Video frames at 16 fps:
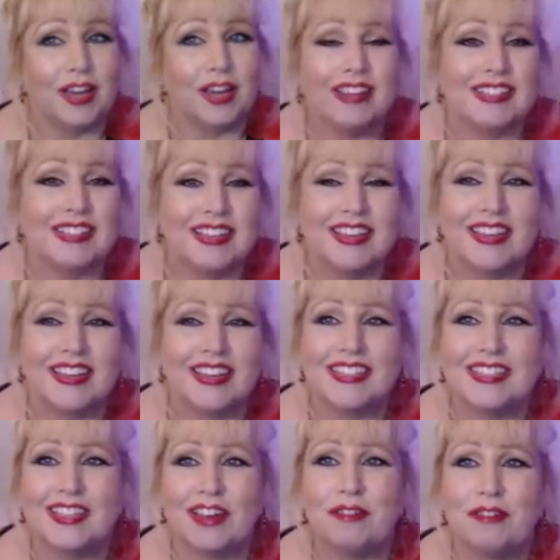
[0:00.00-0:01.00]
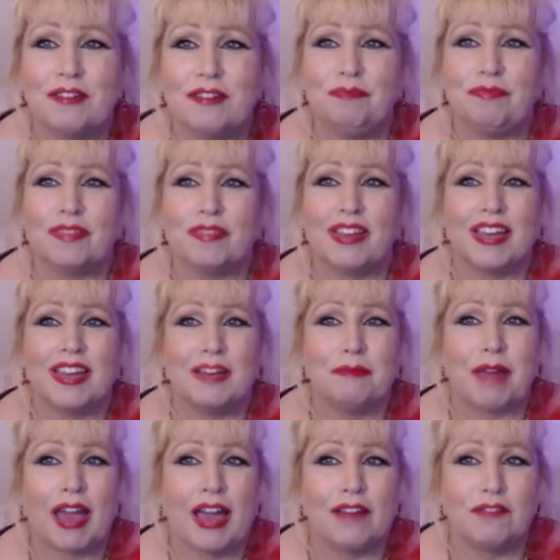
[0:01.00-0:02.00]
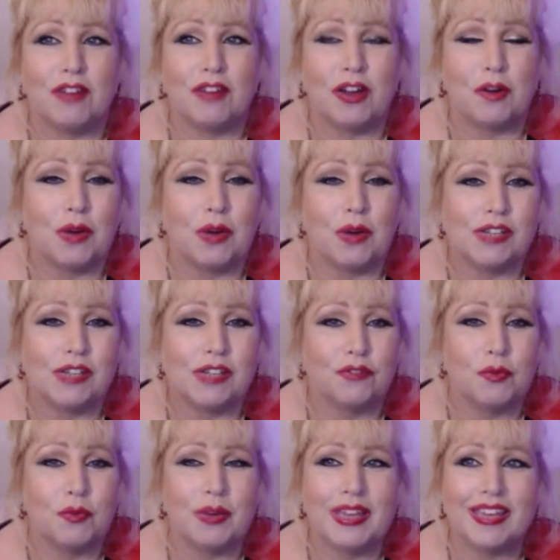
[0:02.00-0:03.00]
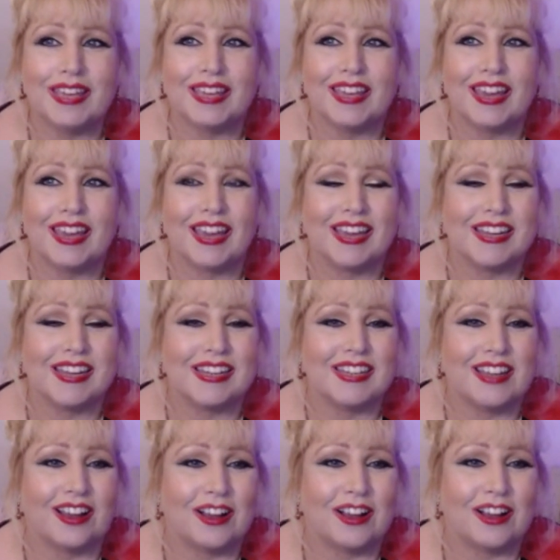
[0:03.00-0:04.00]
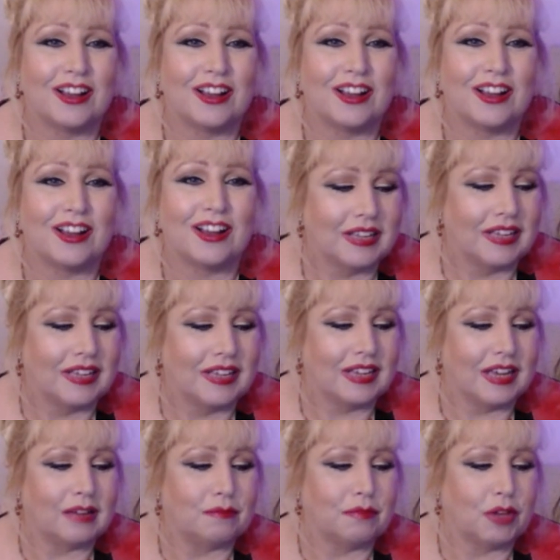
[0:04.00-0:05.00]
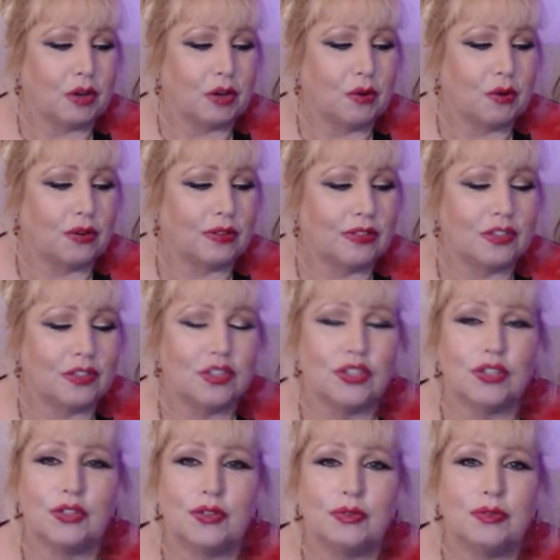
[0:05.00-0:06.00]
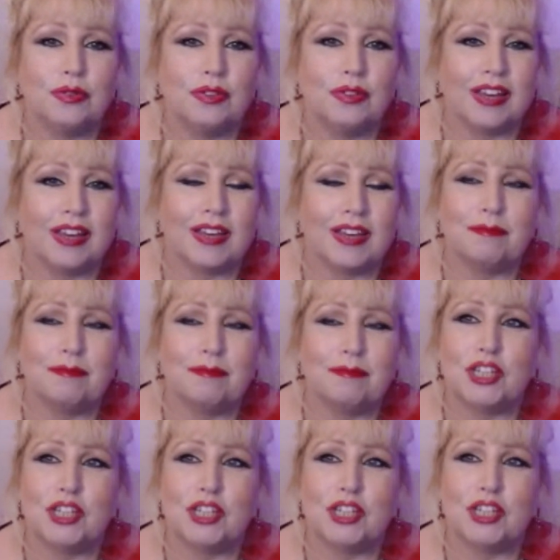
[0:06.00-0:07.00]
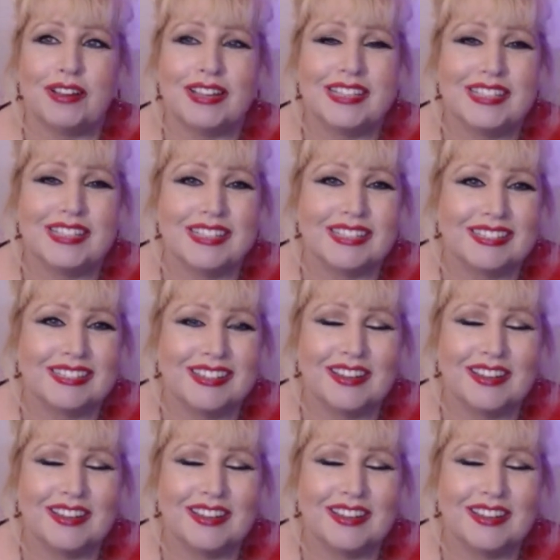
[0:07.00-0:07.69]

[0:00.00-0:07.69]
Aquarians. So have a wonderful week, and I will go on to Geminis.